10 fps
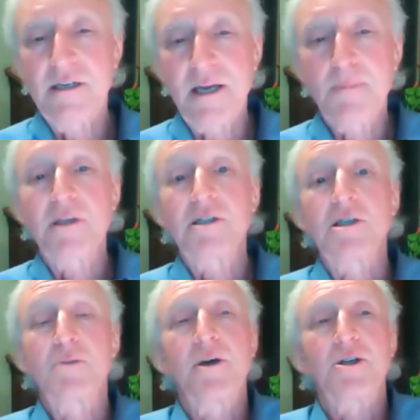deeply
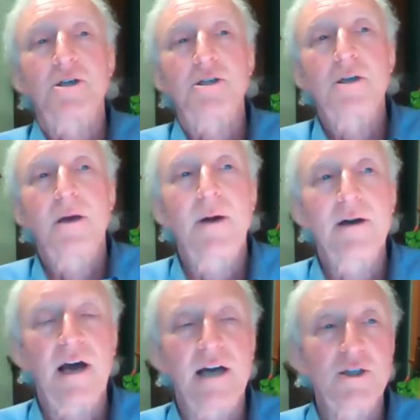suspicious
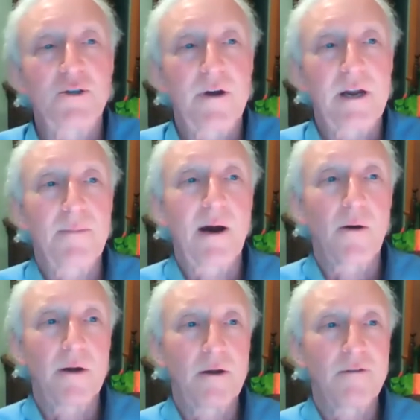about concentrating
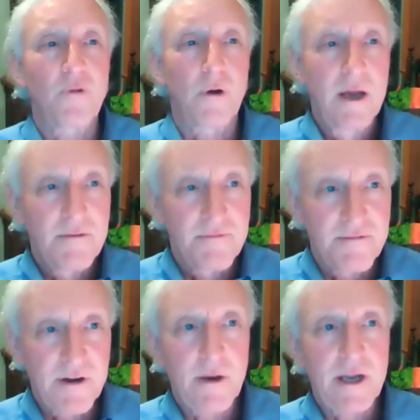power, and therefore
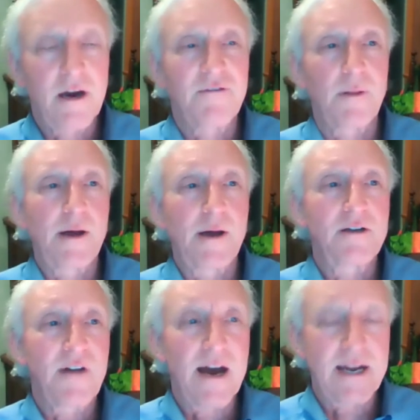very careful about
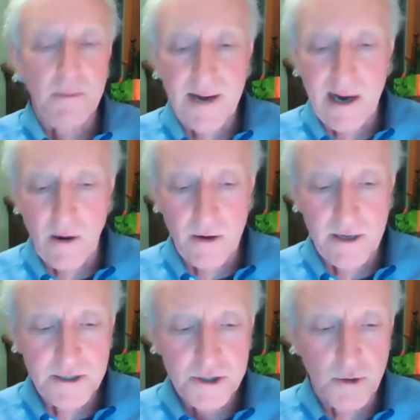dividing power
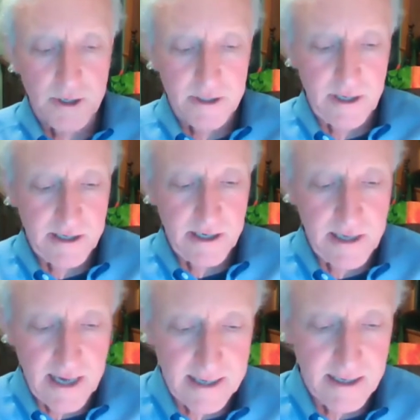and assuring that it did
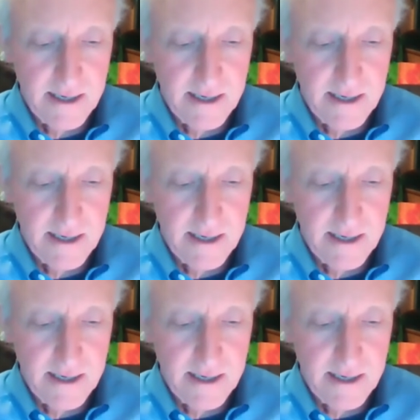not